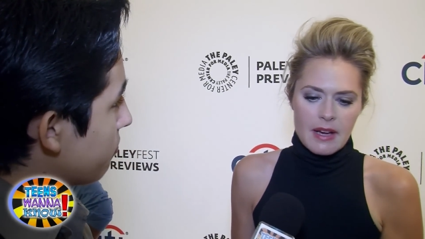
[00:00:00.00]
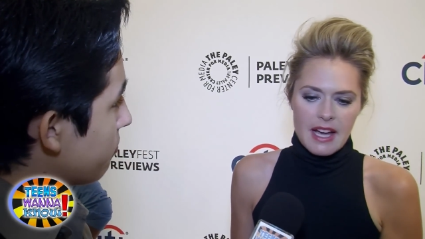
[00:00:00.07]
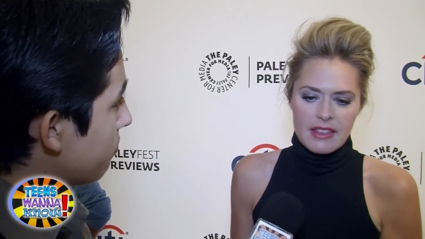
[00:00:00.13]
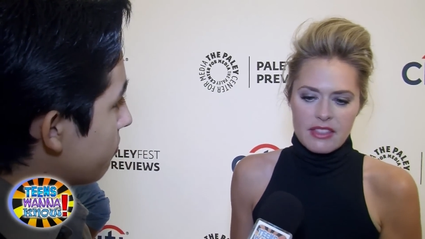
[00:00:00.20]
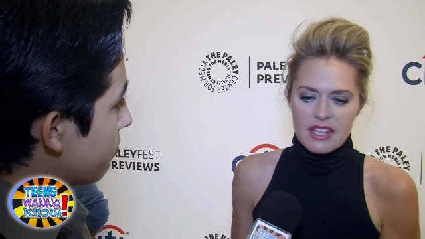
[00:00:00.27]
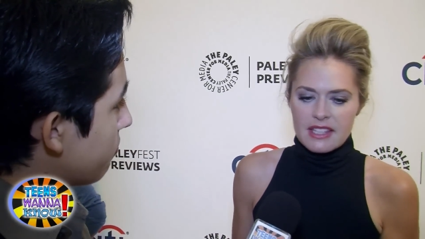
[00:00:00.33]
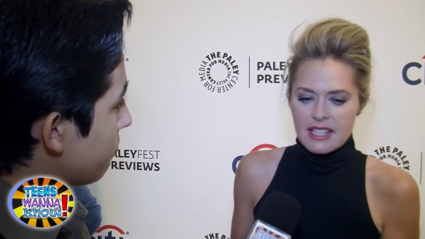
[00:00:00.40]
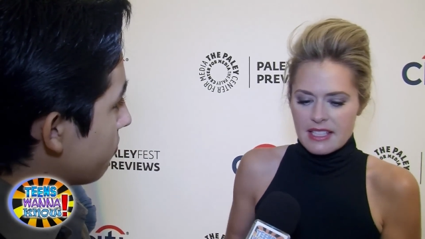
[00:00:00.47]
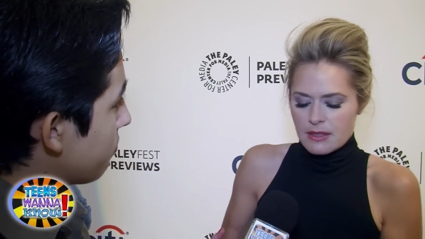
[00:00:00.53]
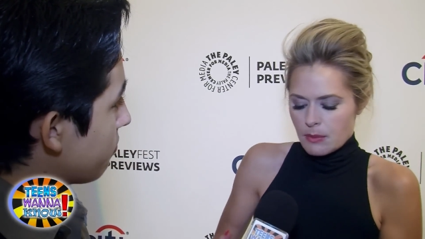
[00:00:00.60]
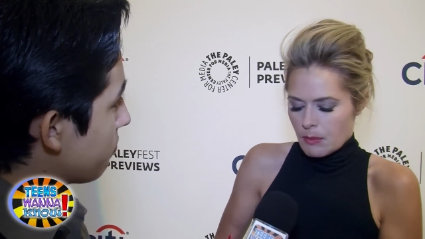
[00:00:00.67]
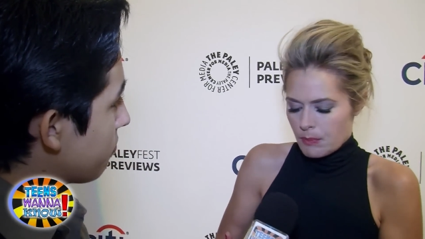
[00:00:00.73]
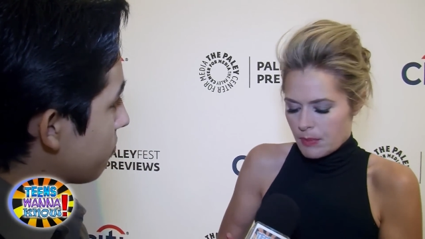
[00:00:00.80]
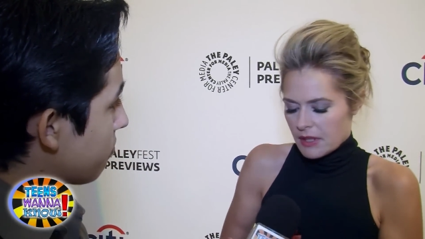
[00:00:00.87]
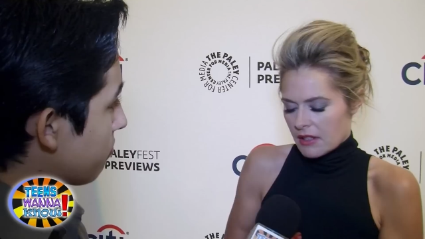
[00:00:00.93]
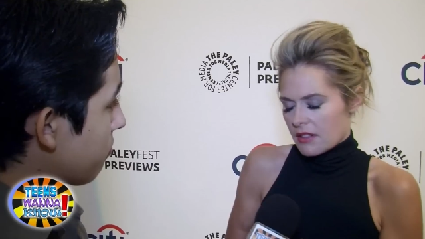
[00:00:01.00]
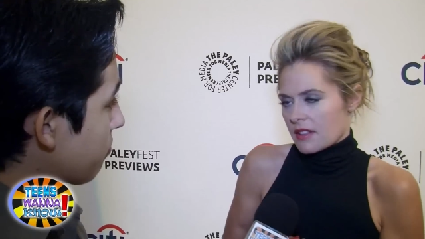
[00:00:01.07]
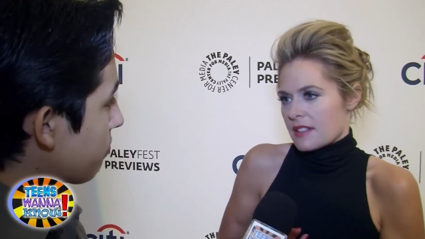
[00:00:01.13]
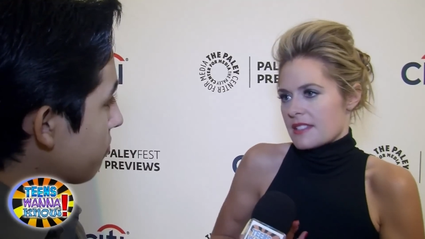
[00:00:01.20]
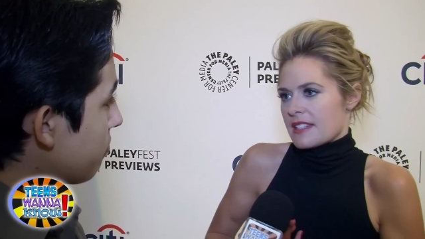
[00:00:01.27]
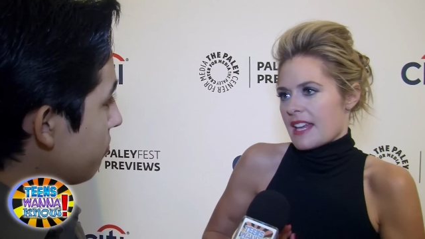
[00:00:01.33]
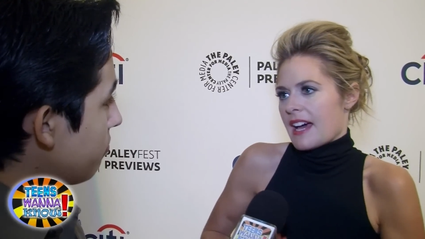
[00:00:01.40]
Speaker 1: i think that's what
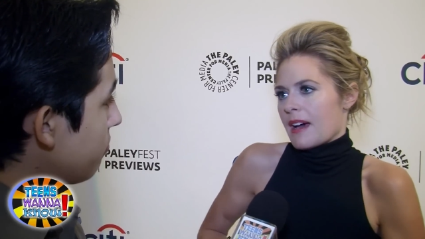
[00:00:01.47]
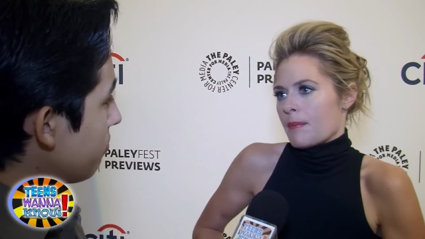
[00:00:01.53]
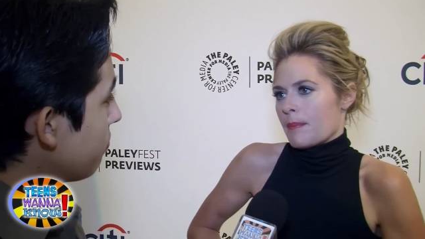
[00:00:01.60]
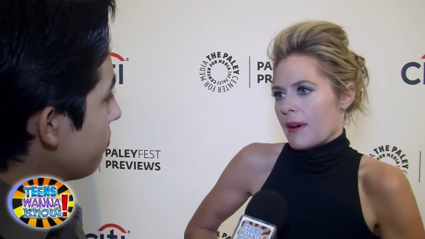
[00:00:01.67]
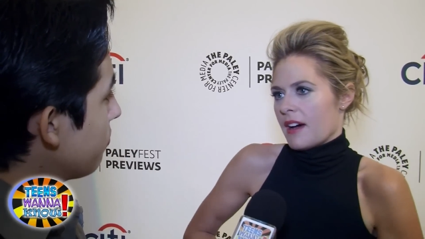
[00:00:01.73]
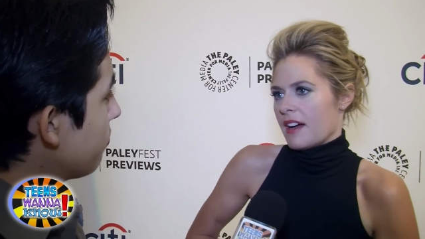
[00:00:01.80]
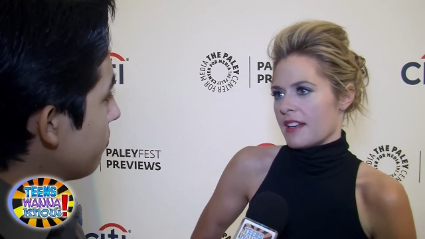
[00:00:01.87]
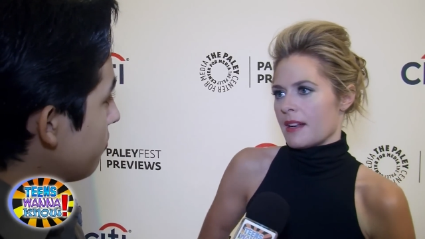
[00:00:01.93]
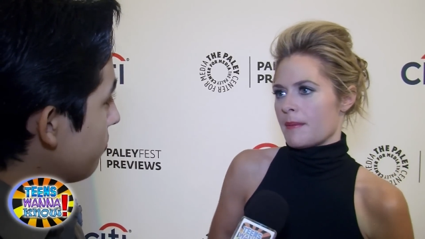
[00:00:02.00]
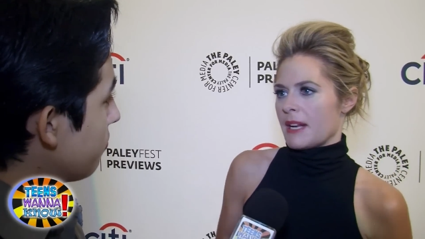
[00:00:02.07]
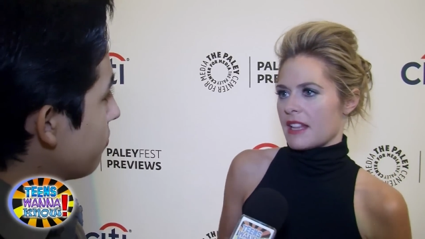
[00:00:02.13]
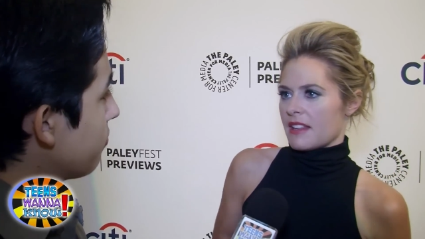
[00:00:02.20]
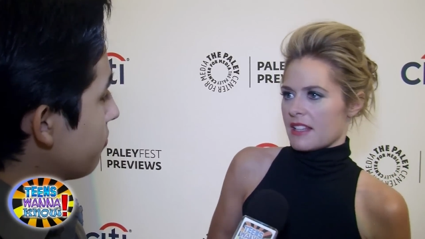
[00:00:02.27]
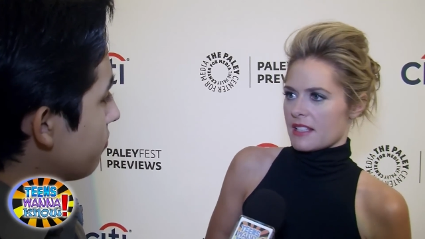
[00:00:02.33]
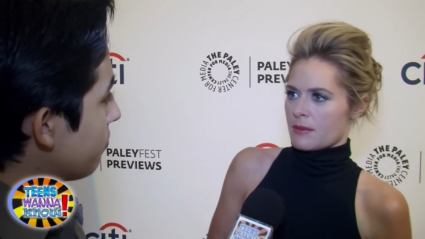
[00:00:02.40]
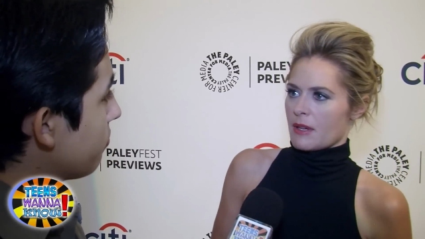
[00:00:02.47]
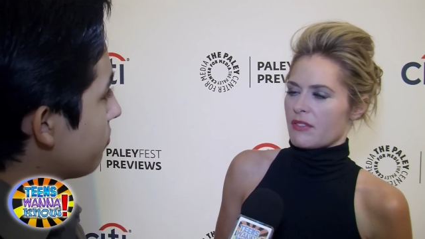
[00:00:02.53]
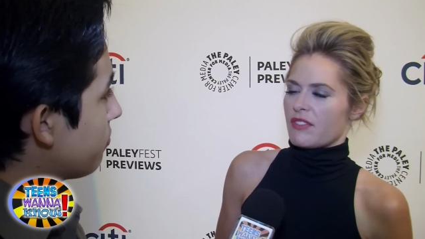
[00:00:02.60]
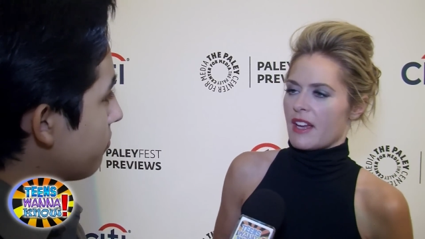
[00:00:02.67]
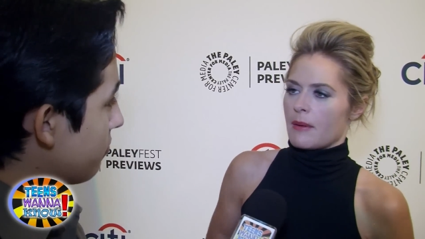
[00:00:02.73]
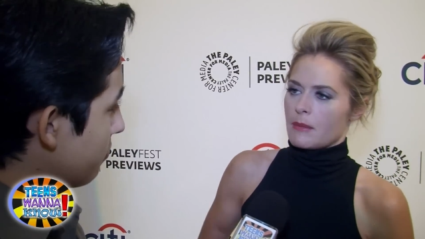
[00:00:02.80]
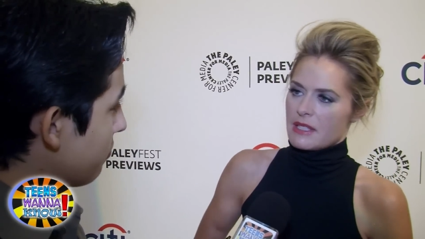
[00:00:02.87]
builds that bond i mean i think that's why
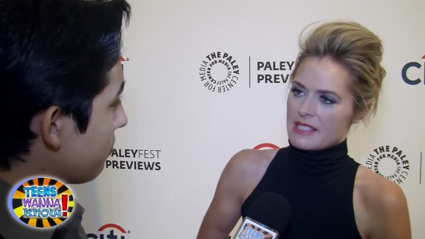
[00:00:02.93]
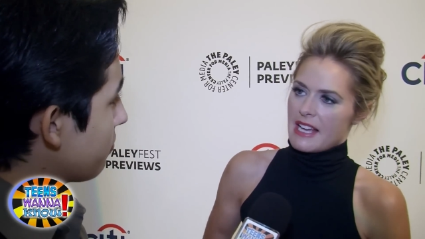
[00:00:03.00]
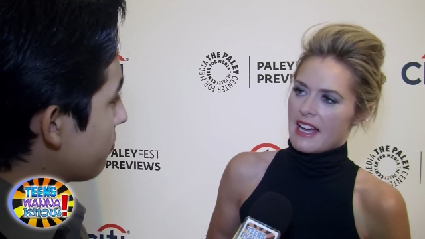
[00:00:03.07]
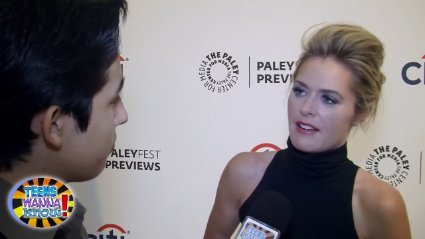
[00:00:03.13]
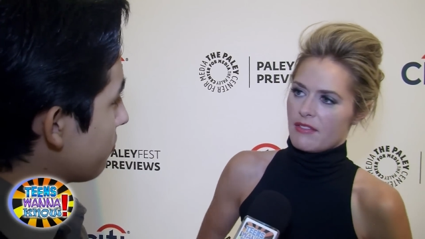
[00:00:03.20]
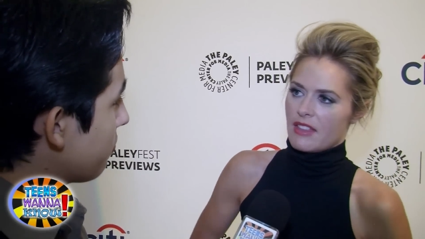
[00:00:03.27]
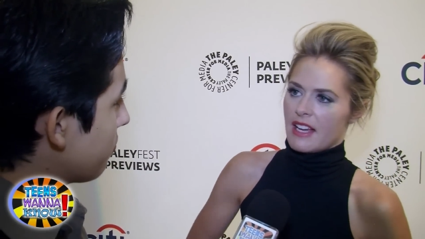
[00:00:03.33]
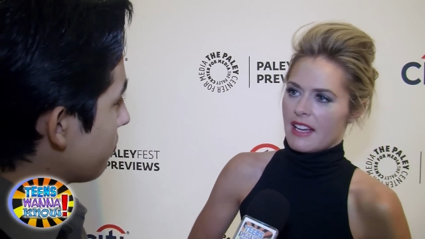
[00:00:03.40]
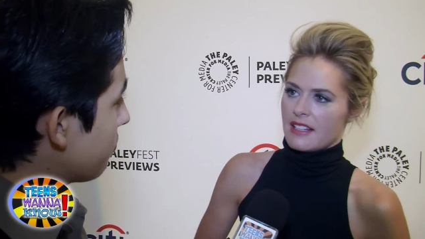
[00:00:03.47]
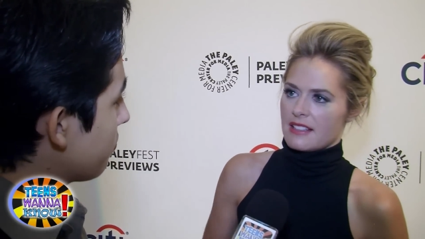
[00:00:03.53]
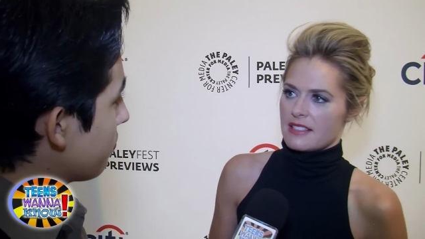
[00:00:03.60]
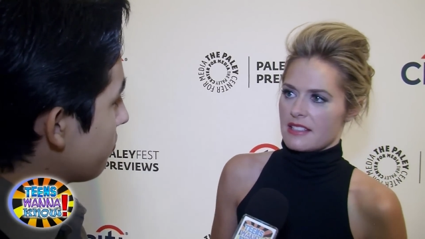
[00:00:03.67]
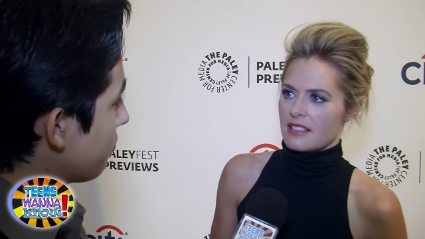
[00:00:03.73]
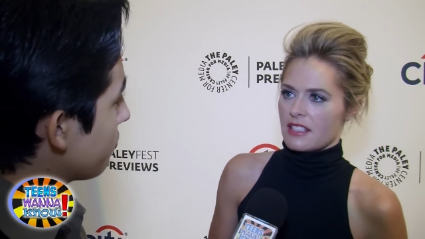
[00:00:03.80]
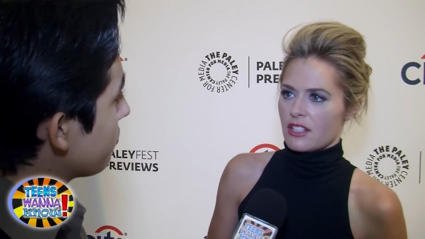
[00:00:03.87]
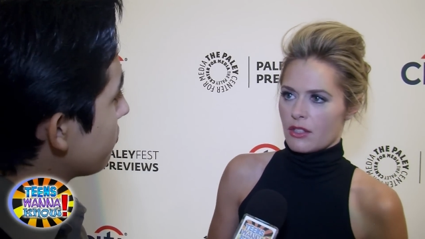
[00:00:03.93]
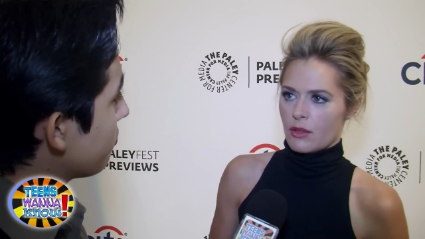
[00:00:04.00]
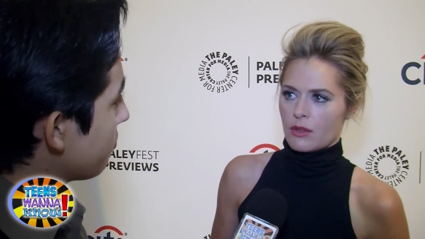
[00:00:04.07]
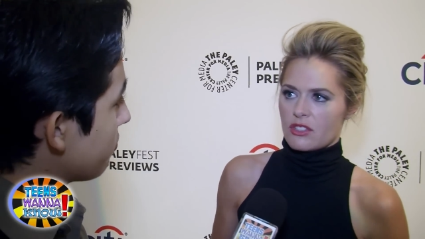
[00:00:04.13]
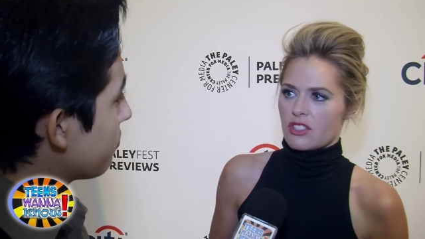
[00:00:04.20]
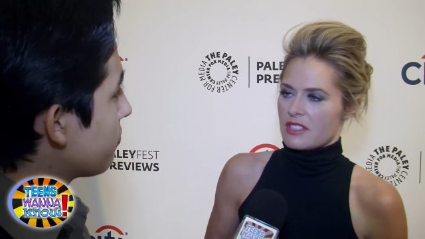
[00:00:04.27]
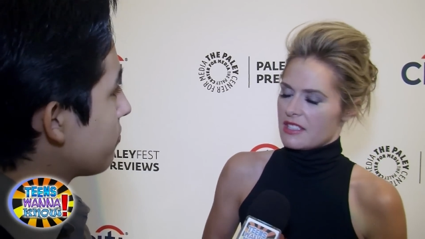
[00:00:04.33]
families have that is that you
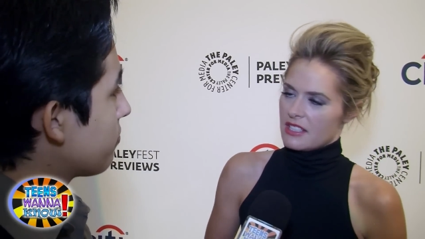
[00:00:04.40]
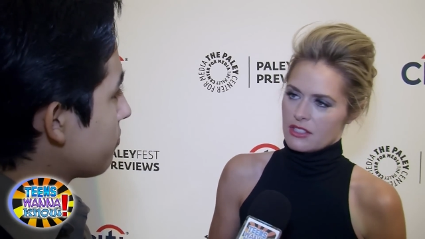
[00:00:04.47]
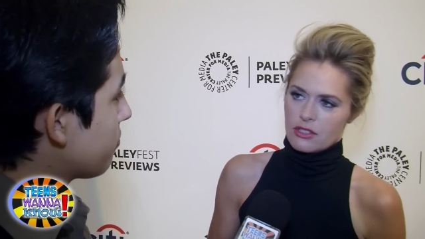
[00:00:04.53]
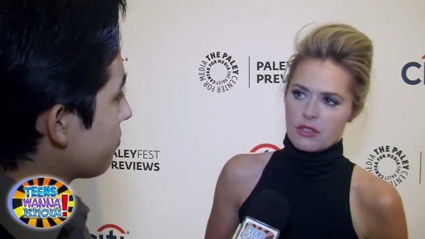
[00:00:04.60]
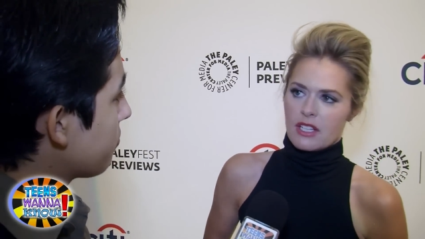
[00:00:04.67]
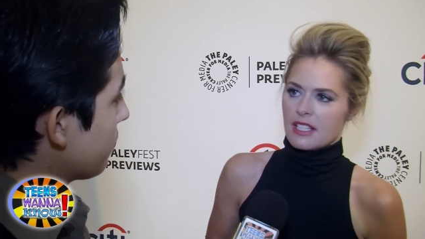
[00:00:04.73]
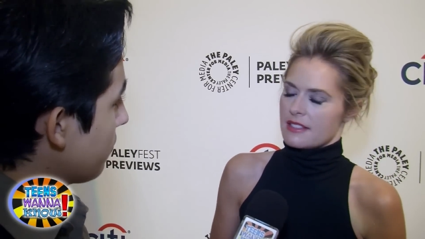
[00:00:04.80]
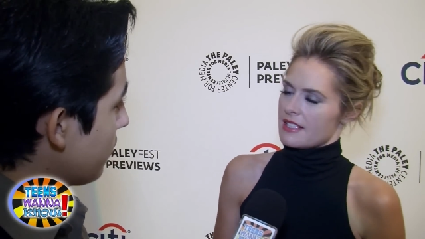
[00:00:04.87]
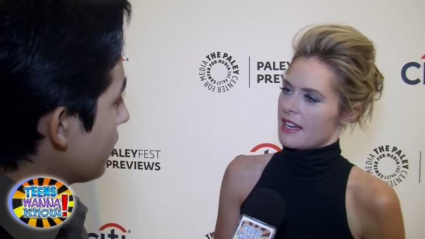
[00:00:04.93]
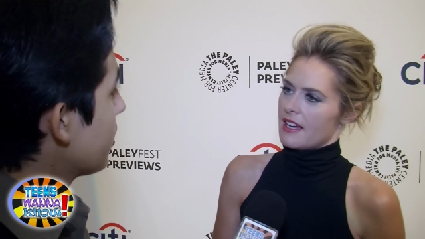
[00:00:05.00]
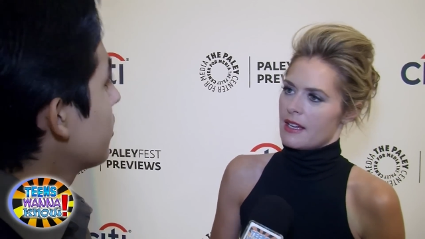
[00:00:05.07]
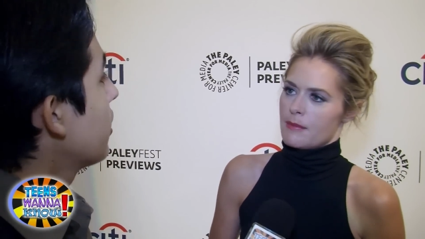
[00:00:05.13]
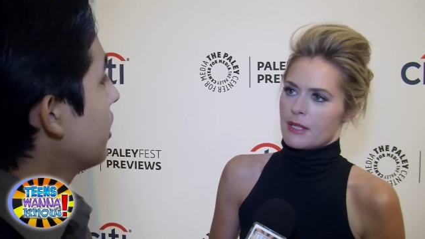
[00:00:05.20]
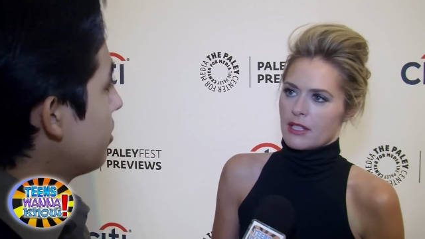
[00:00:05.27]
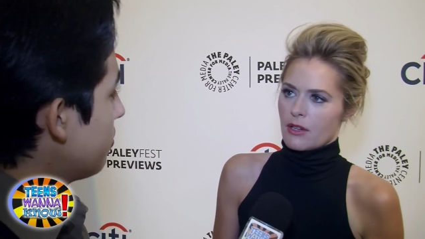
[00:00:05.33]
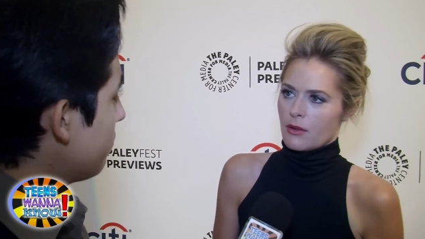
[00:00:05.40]
know it's just history and time